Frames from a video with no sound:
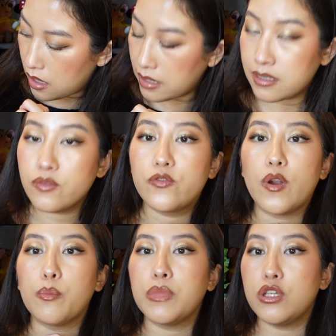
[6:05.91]
isn't
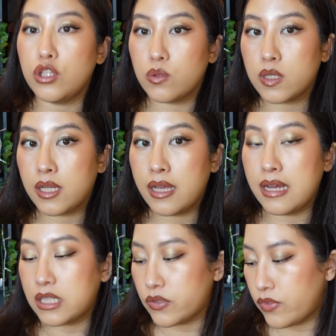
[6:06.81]
from me using
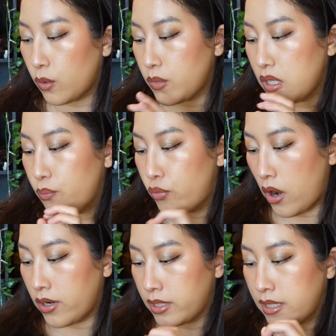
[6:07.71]
it, it's from the
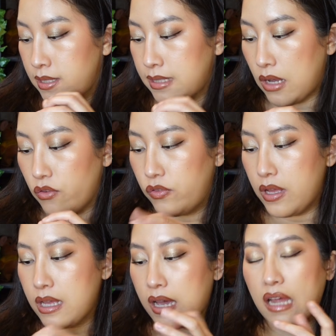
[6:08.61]
product itself
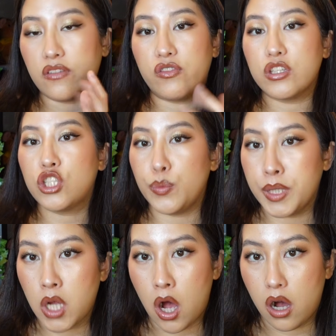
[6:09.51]
kind of
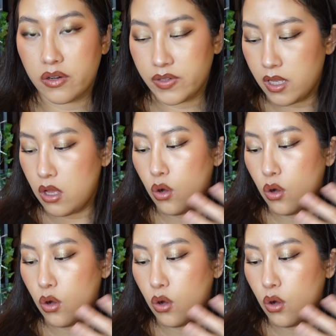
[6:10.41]
chipping off